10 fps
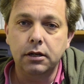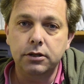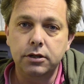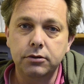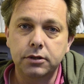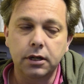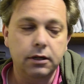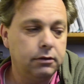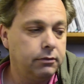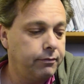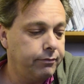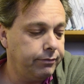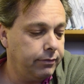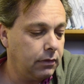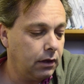choosing
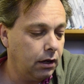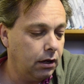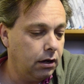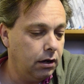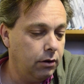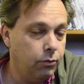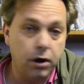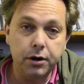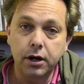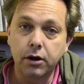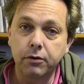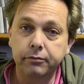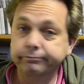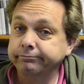Wario.